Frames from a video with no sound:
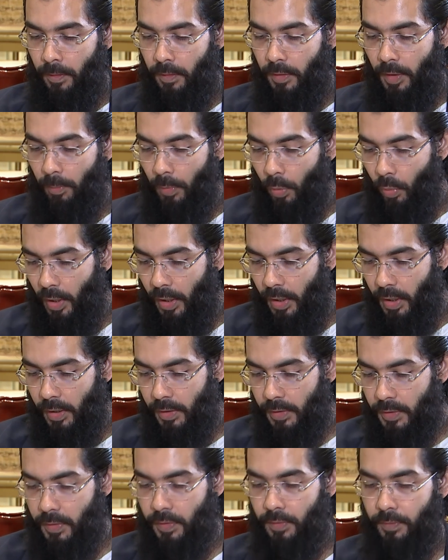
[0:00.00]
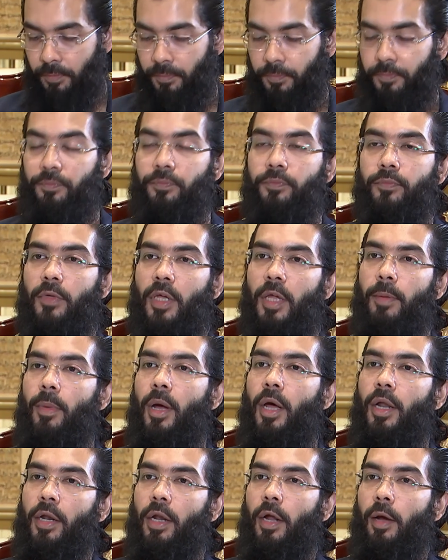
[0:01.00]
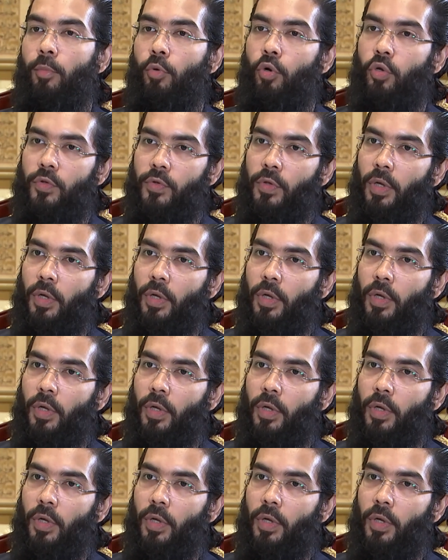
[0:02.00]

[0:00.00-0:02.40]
Number one is Iman and Amalus